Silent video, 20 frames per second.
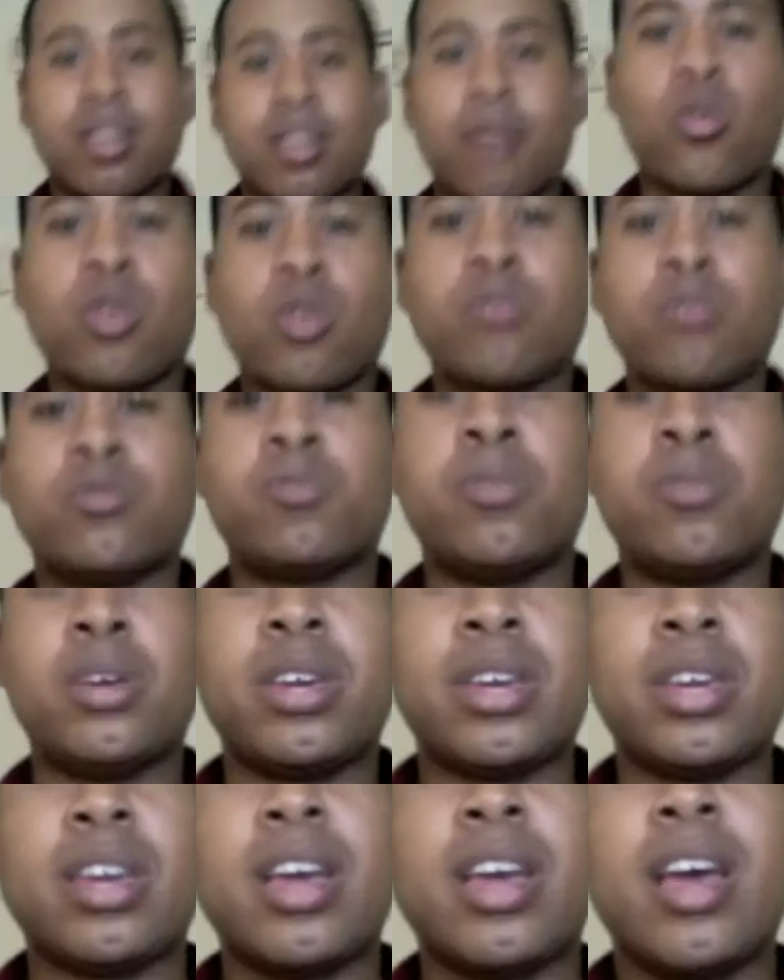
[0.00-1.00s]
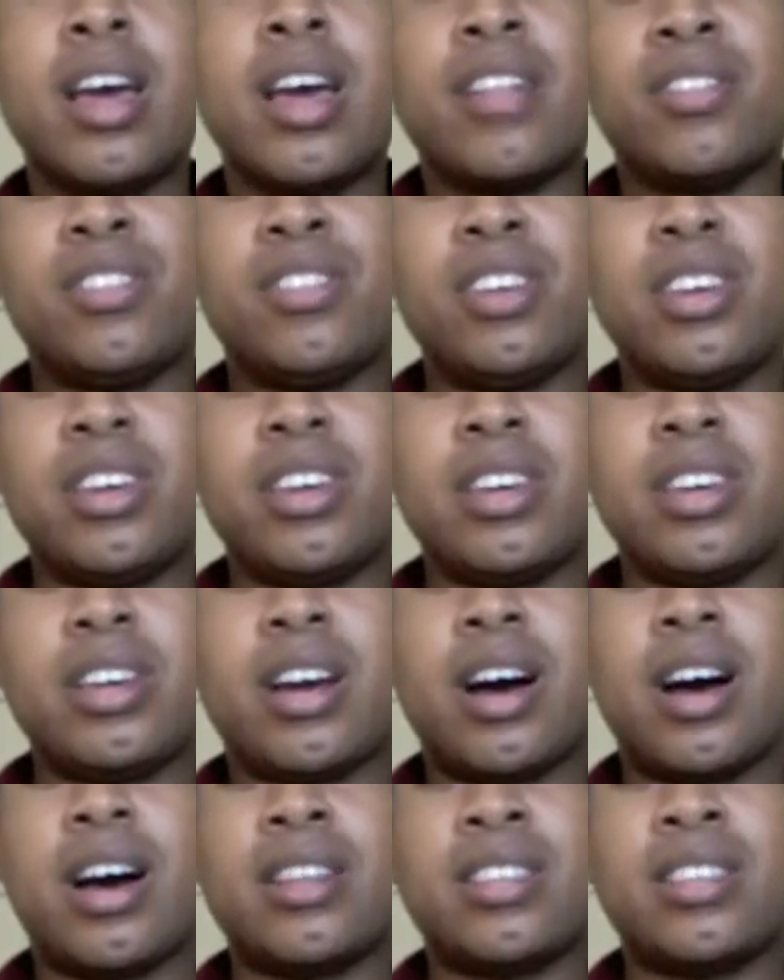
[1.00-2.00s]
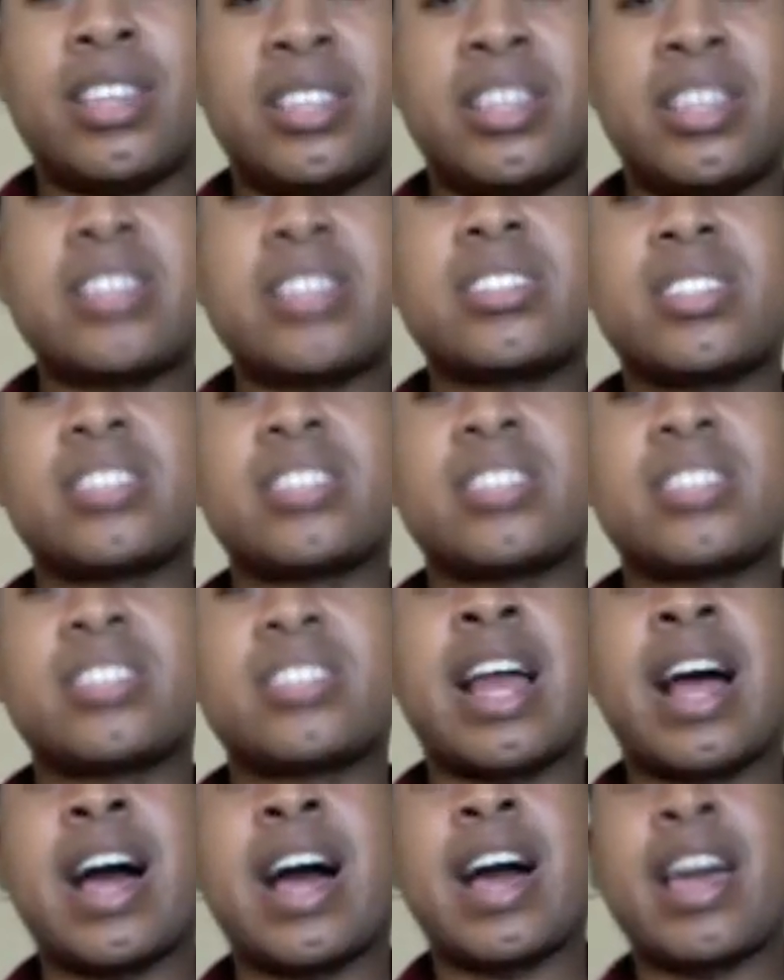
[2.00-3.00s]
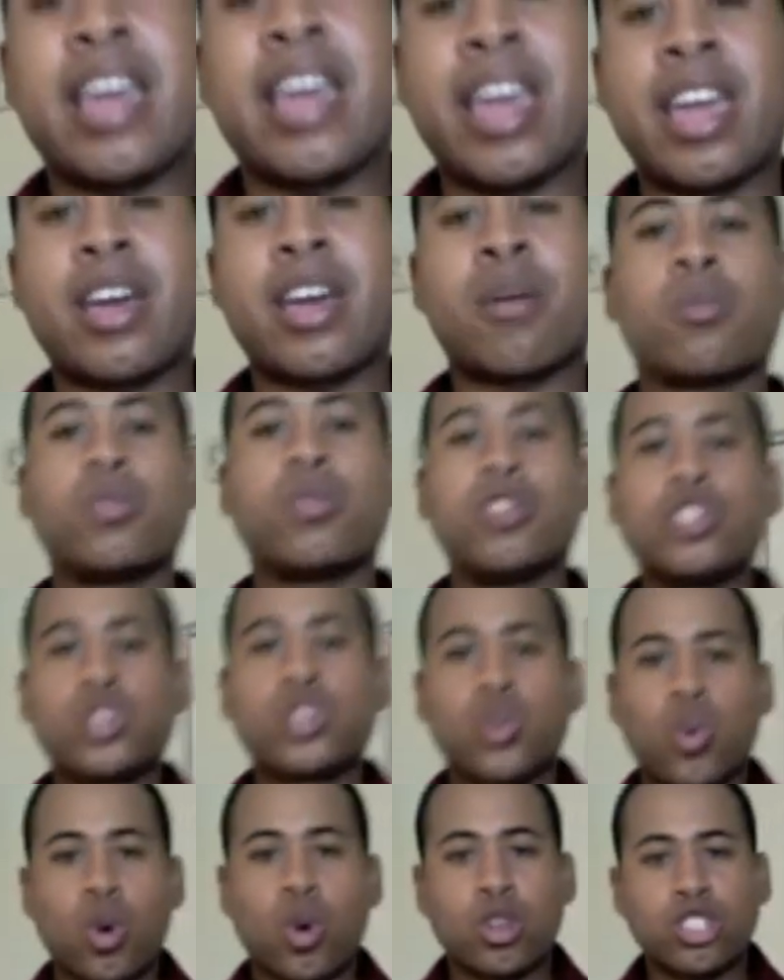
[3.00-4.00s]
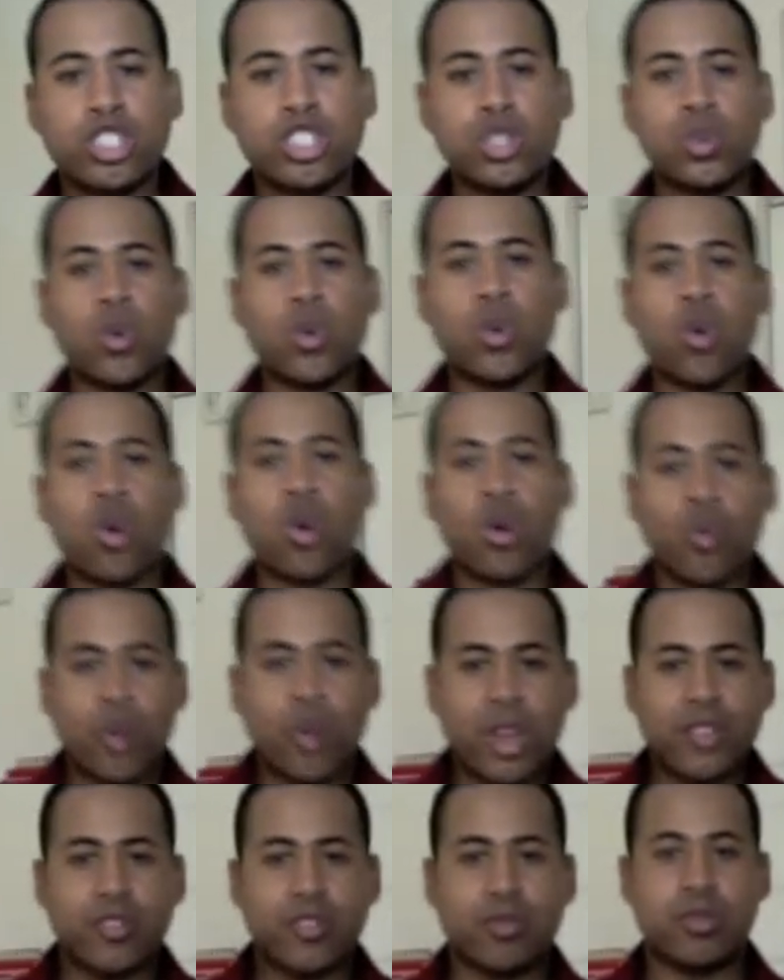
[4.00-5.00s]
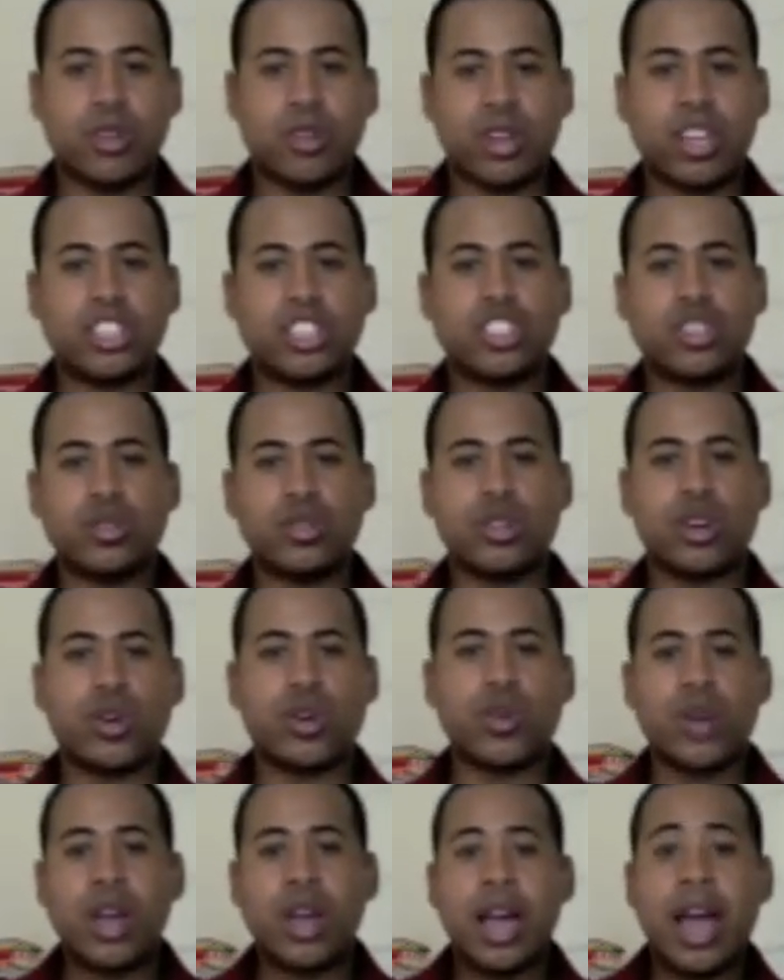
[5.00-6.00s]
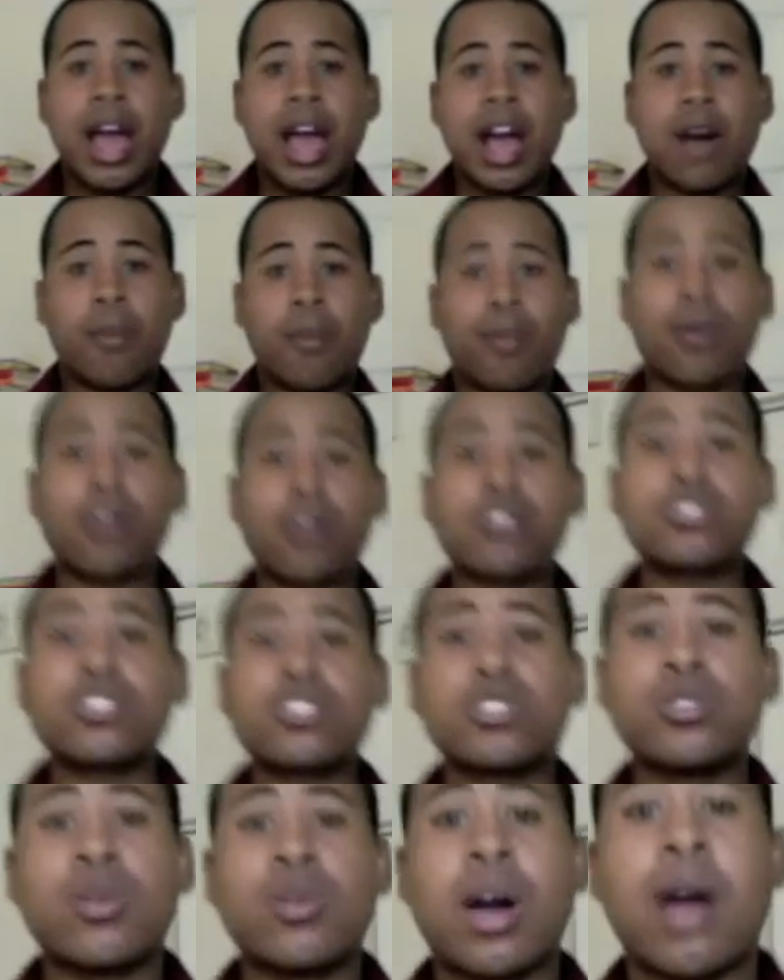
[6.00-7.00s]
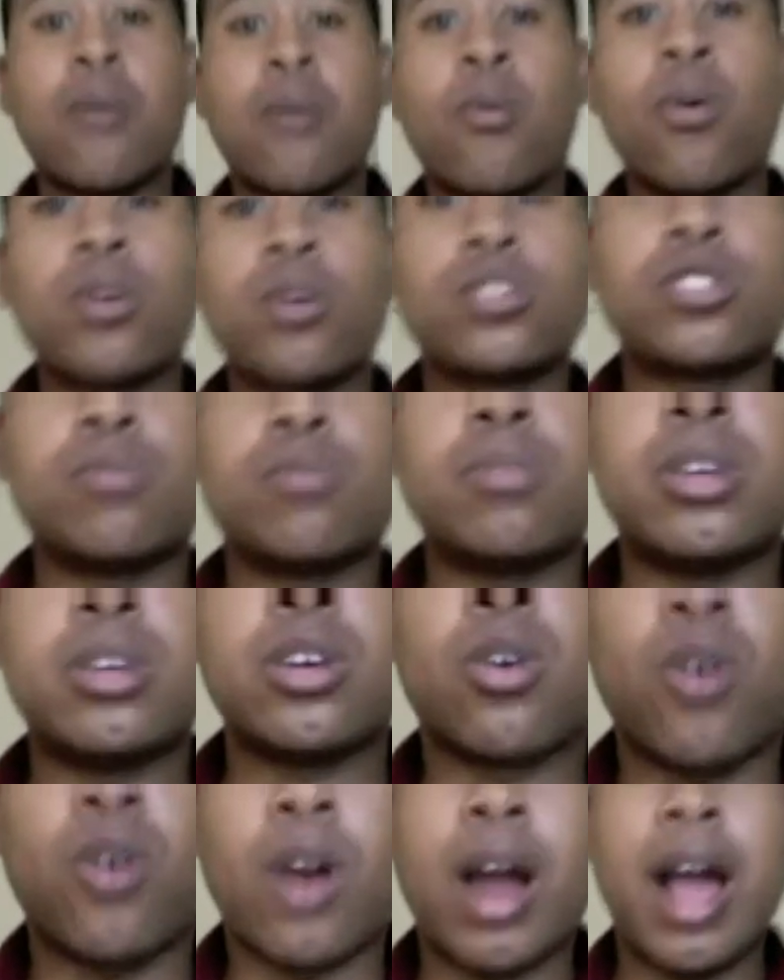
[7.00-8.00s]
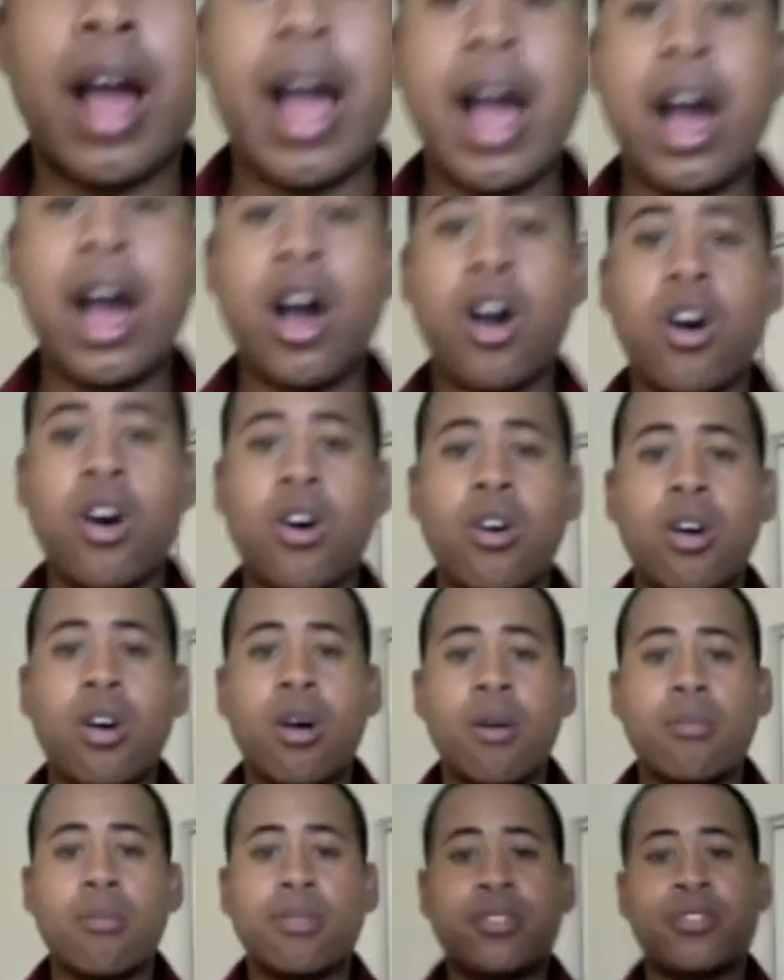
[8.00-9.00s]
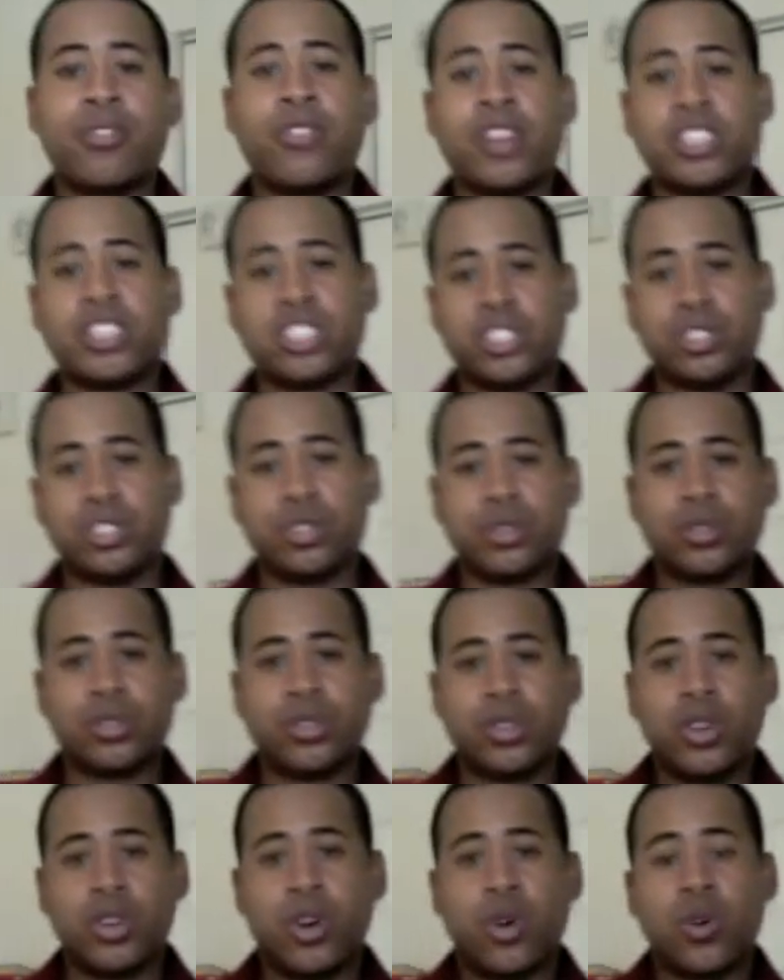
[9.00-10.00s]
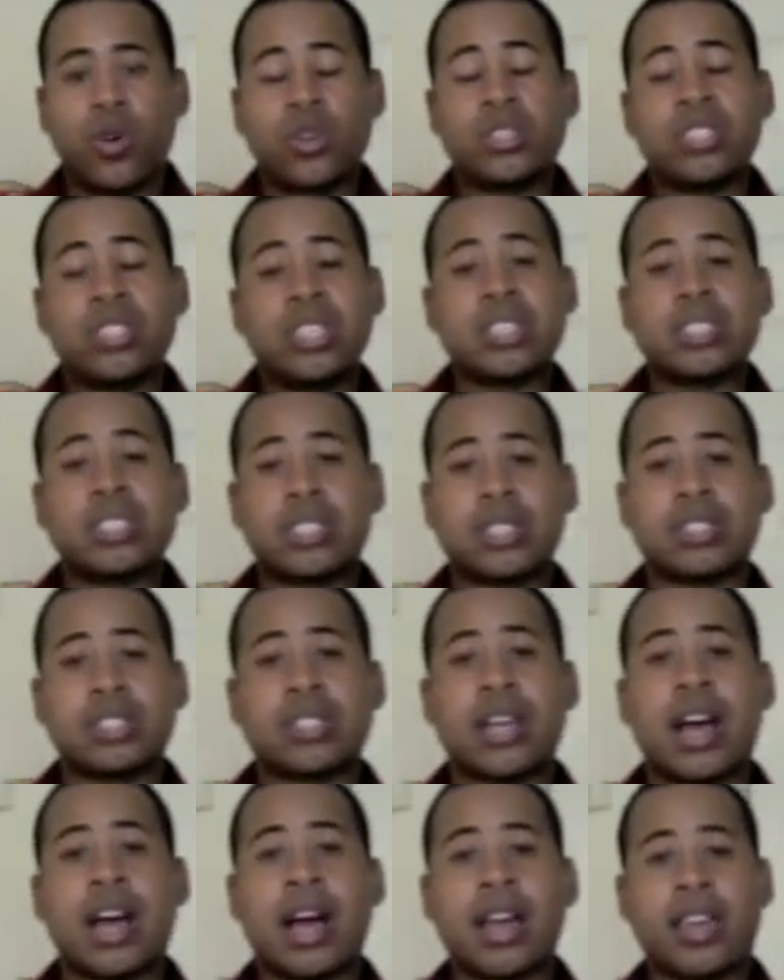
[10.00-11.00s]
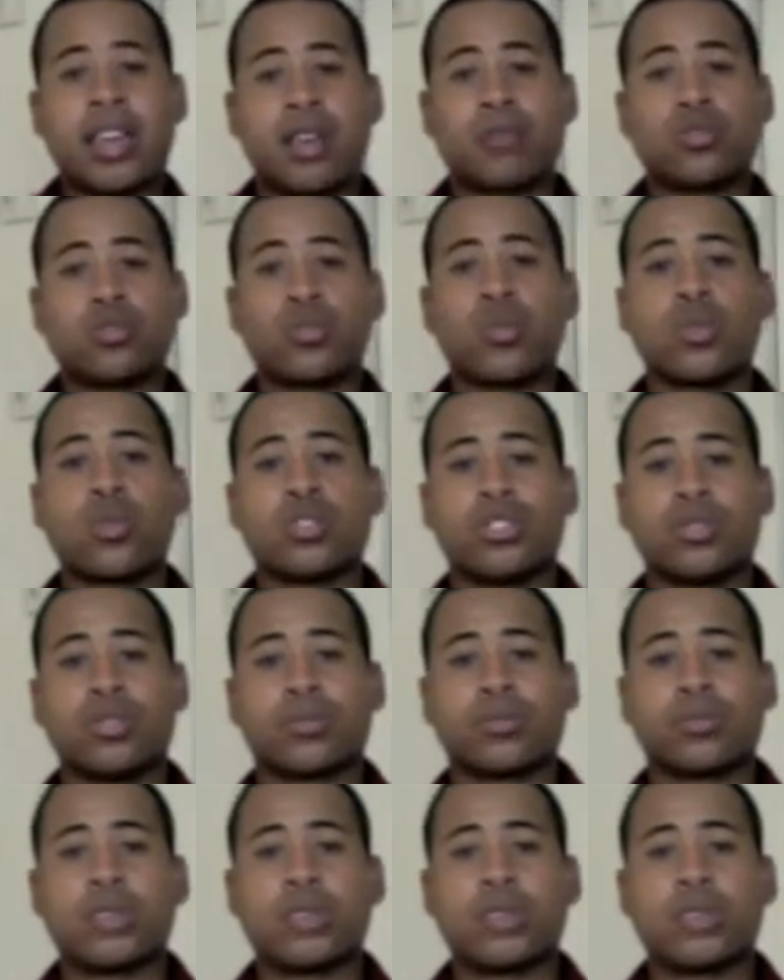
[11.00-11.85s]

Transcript: would be the distance that I am towards you or away from you, to let you know how personal I want to be or how professional or distant I am towards you.